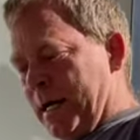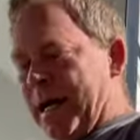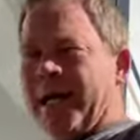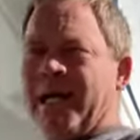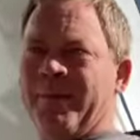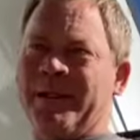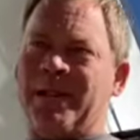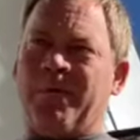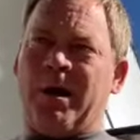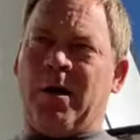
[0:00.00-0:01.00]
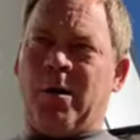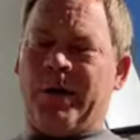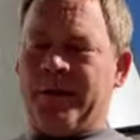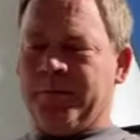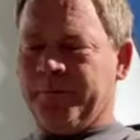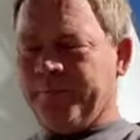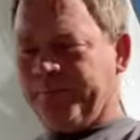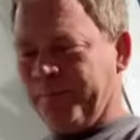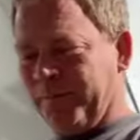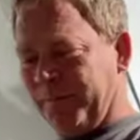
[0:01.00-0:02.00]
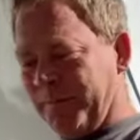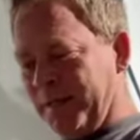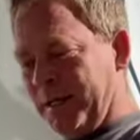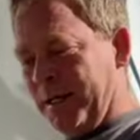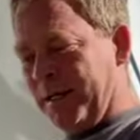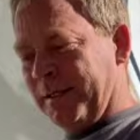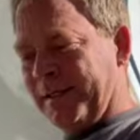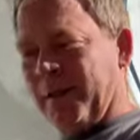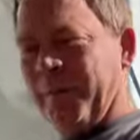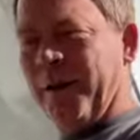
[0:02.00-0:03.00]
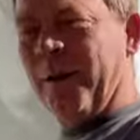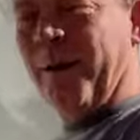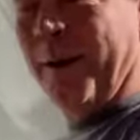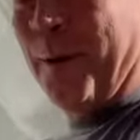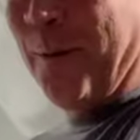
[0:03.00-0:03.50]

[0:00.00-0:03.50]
I got me some bologna. Some of y'all already know